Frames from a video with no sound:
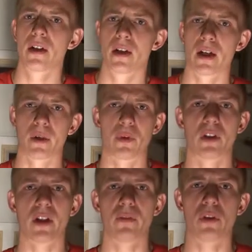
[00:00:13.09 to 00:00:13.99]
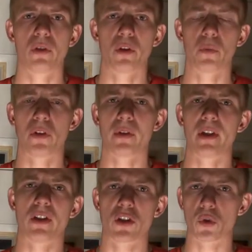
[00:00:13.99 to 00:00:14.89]
and I'm here to give you a little bit of the
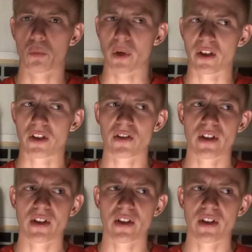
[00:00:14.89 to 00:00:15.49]
initial impressions